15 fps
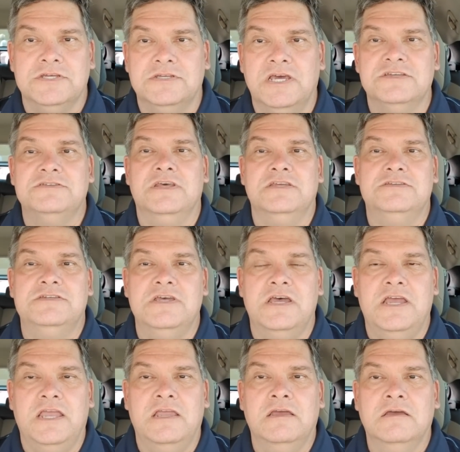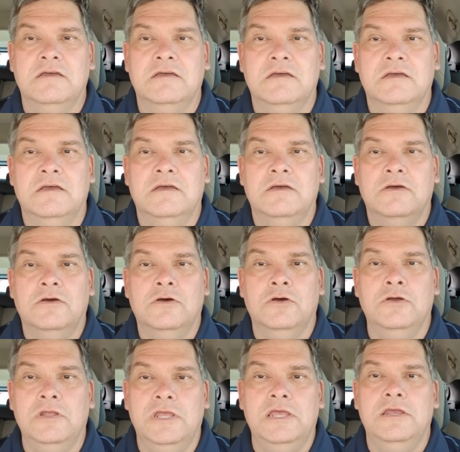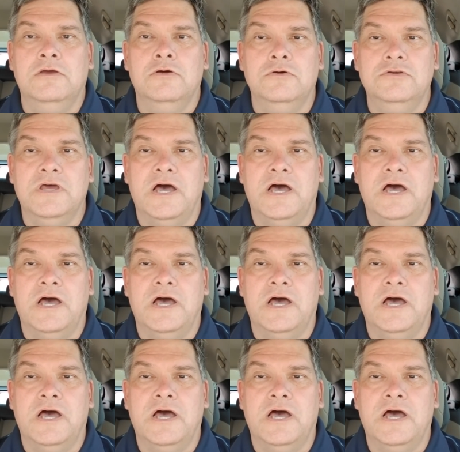and as they say, he who